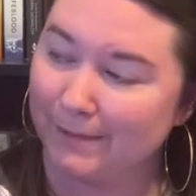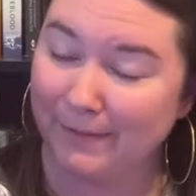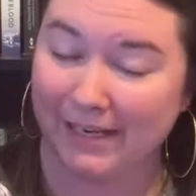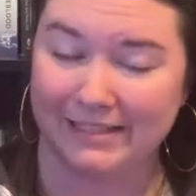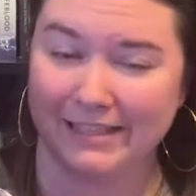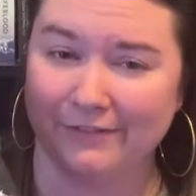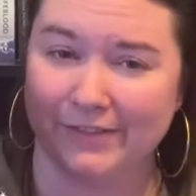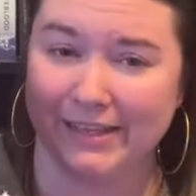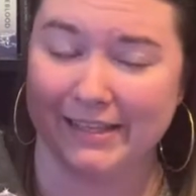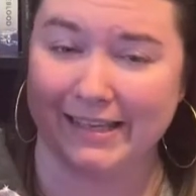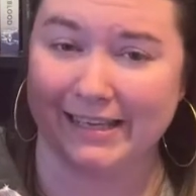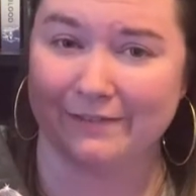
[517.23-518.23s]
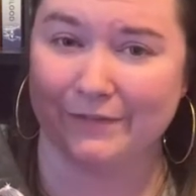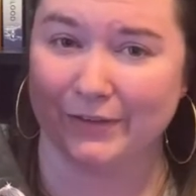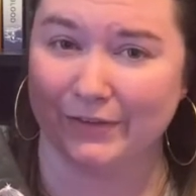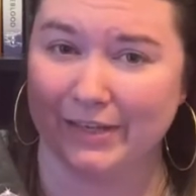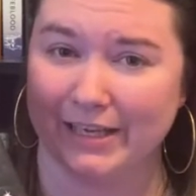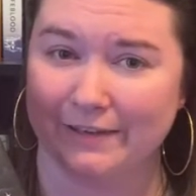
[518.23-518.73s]
But I definitely think if
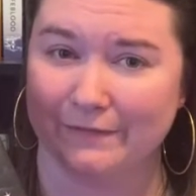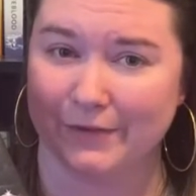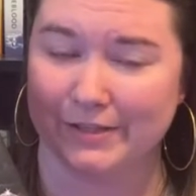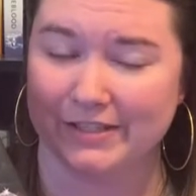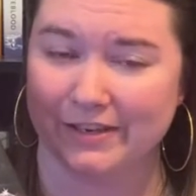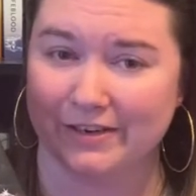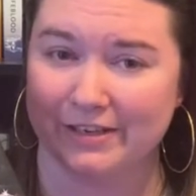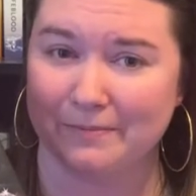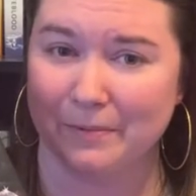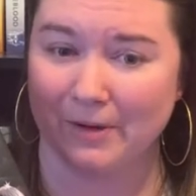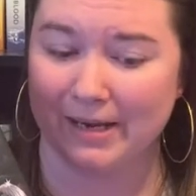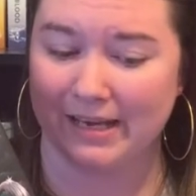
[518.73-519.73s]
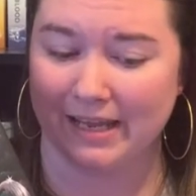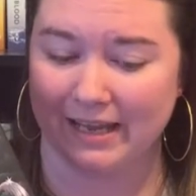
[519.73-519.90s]
you're looking for a starting point